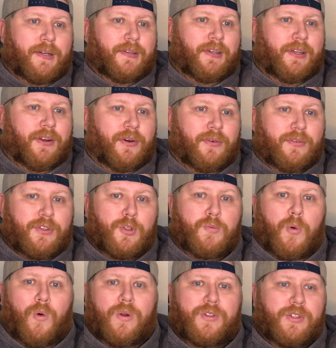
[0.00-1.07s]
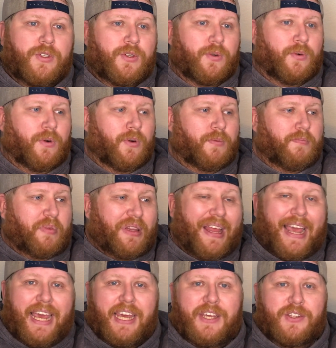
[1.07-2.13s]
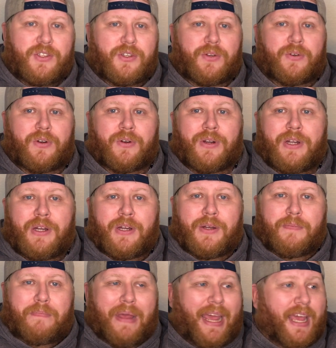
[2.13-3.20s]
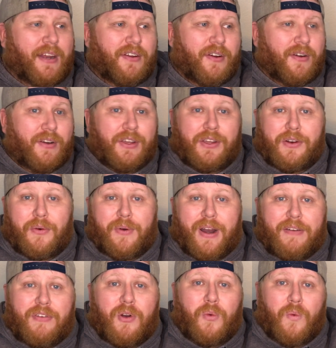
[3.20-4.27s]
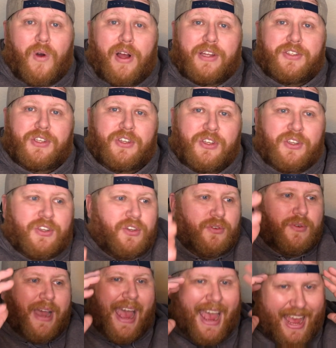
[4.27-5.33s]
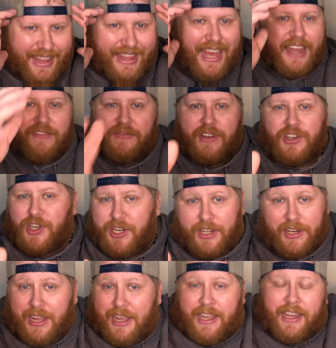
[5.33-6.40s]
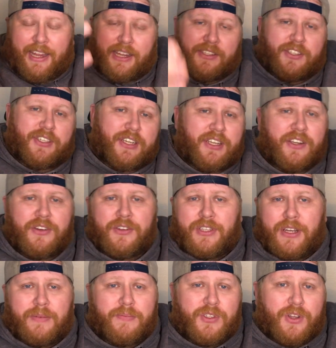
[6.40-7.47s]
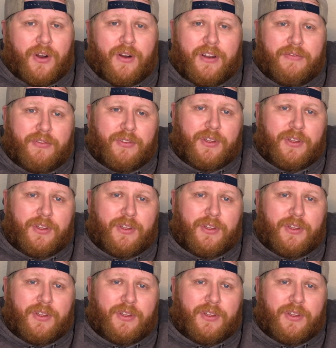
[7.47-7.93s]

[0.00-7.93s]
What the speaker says: you know, sports or plays or band or, you know, whatever it was, you had that vision. And seniors, I'm sorry for